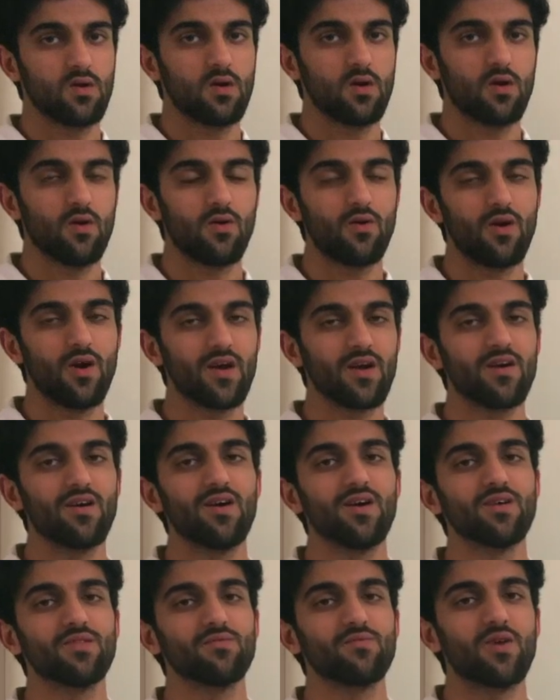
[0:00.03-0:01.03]
Alright
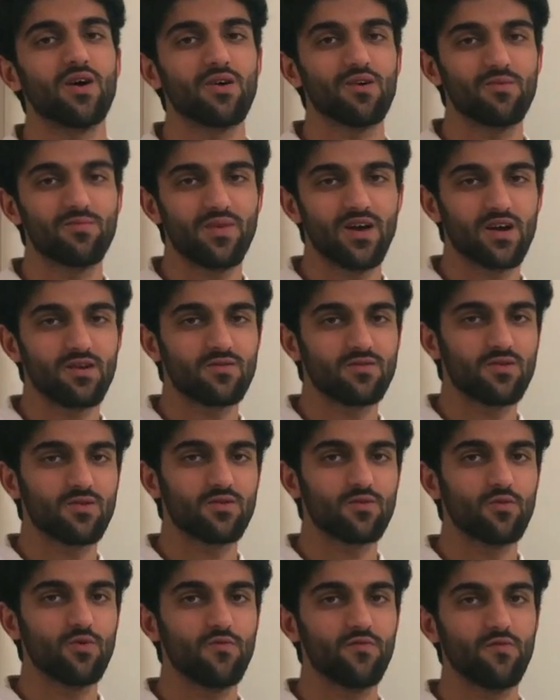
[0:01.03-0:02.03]
guys, welcome back to the
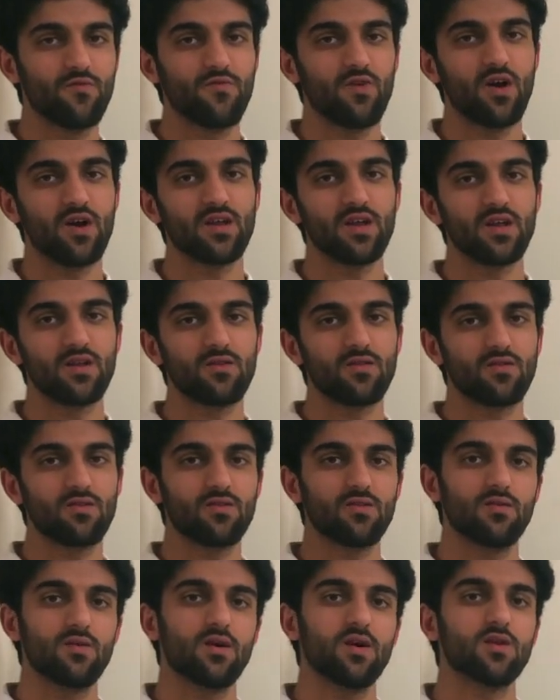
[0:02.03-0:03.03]
School for
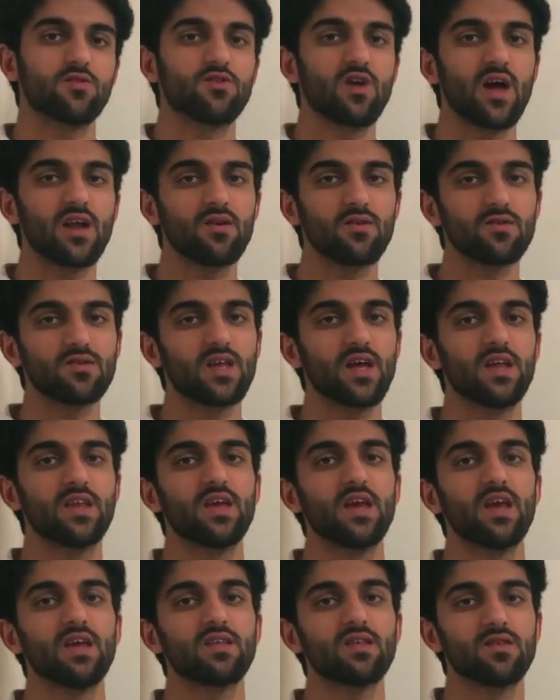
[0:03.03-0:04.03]
Finance, a channel
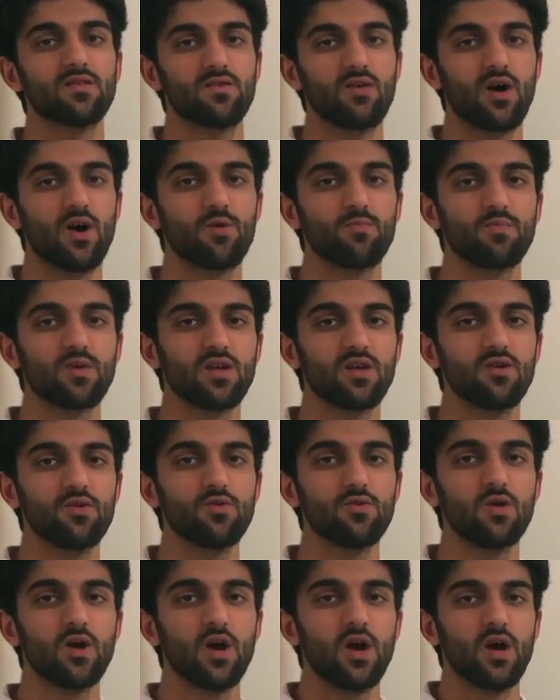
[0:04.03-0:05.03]
dedicated to helping
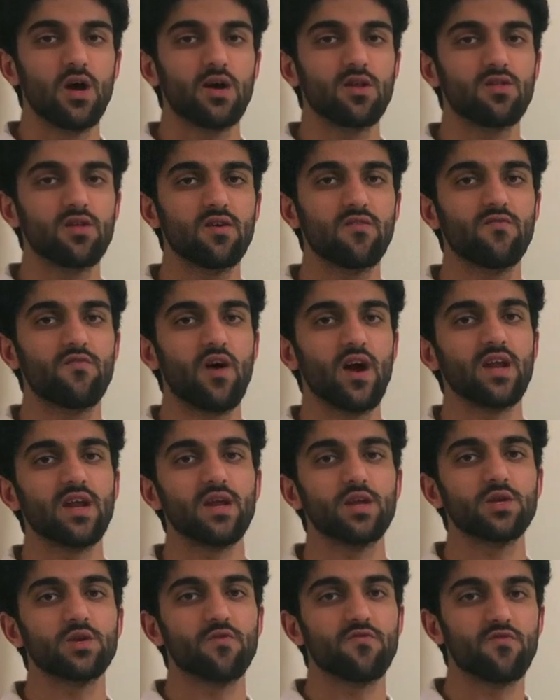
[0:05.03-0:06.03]
you achieve
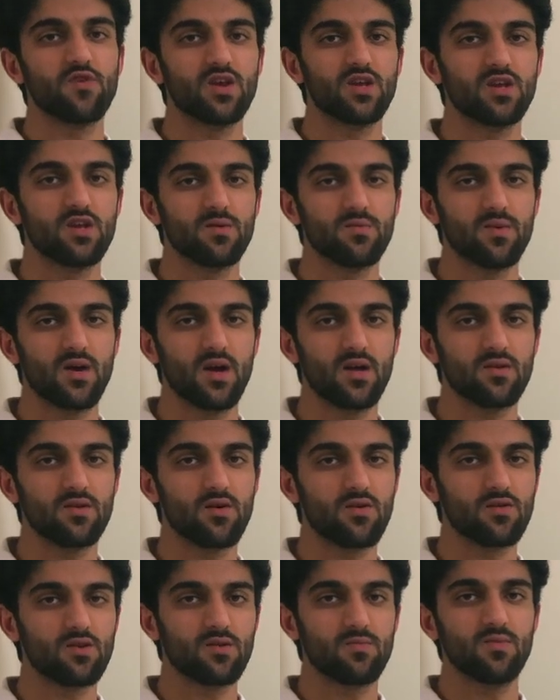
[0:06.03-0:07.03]
financial freedom and
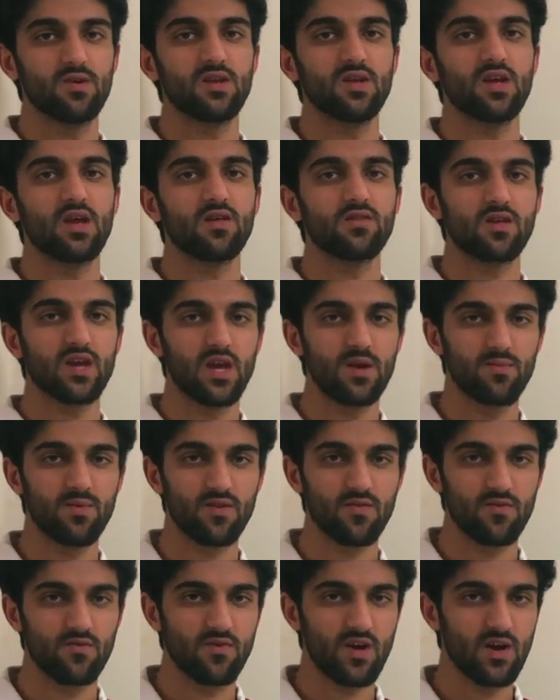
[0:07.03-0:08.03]
ultimately escaping
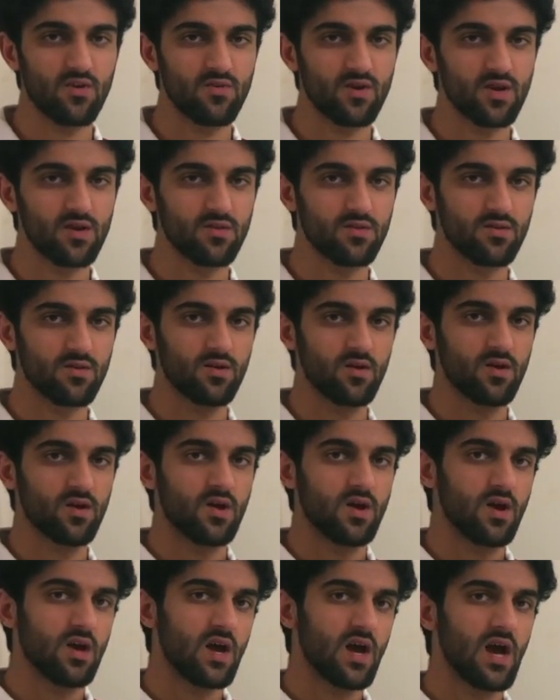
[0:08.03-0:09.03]
the rat race.
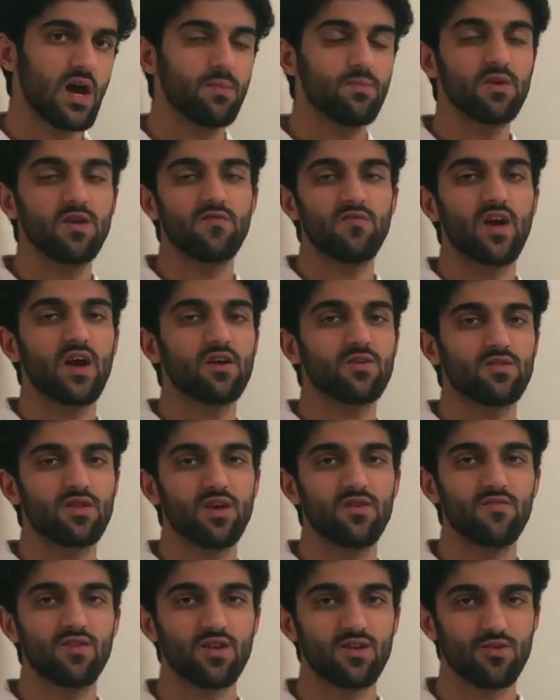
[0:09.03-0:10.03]
Happy
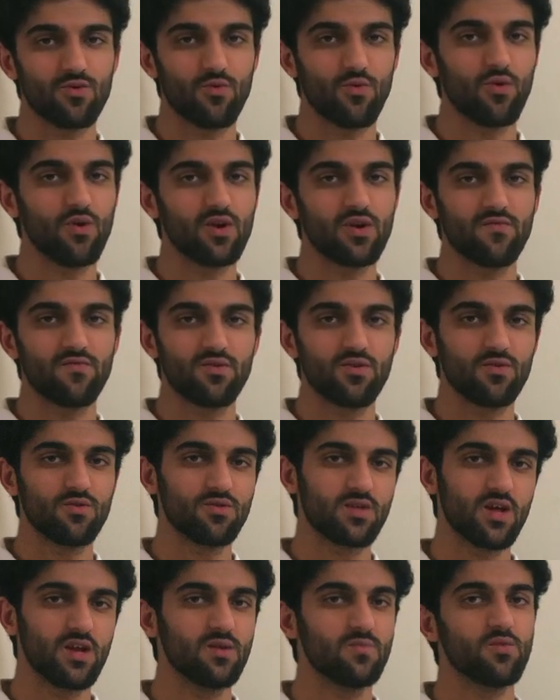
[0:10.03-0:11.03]
Thanksgiving to all of you
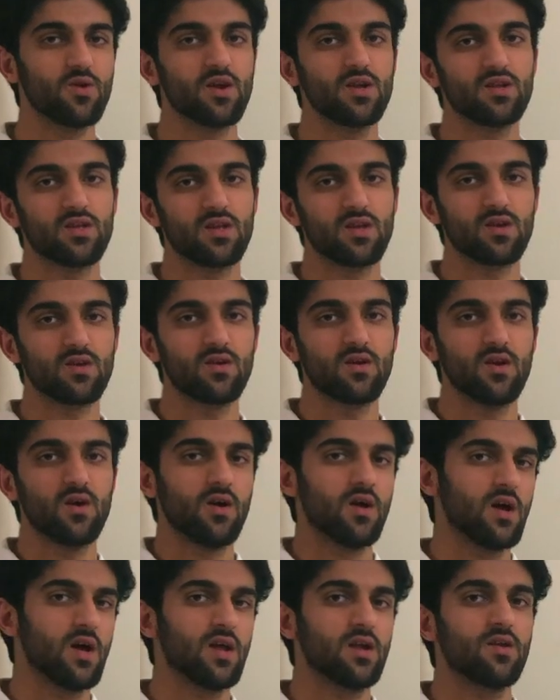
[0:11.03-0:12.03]
celebrating,
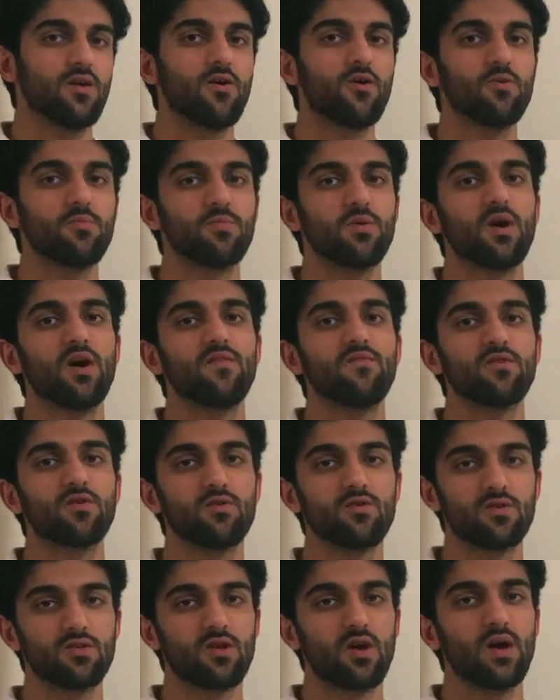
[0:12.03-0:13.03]
and I hope you have a
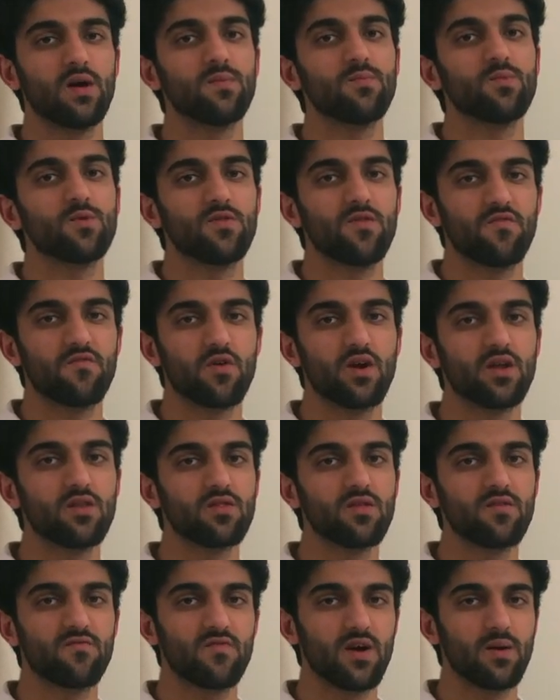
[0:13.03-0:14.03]
good time with your friends
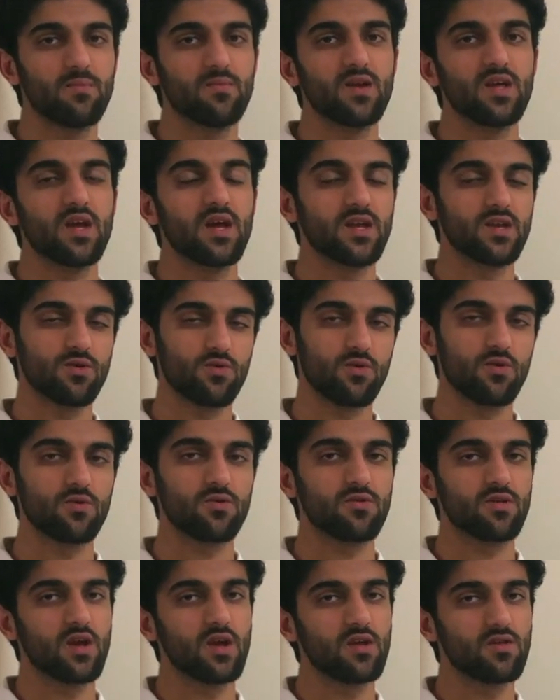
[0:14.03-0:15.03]
and family and you're all
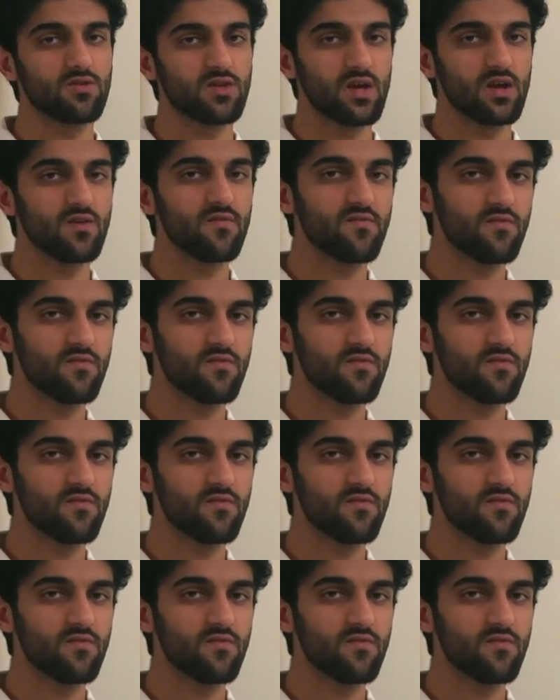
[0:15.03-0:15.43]
staying safe.